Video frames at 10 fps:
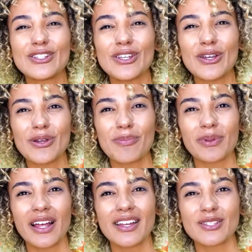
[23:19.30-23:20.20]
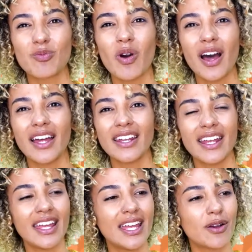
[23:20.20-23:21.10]
2 plus
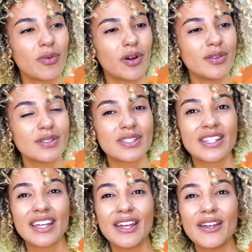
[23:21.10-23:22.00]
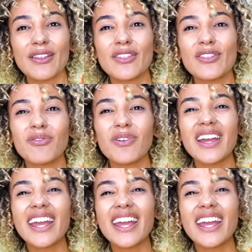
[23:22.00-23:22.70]
1 equals 3.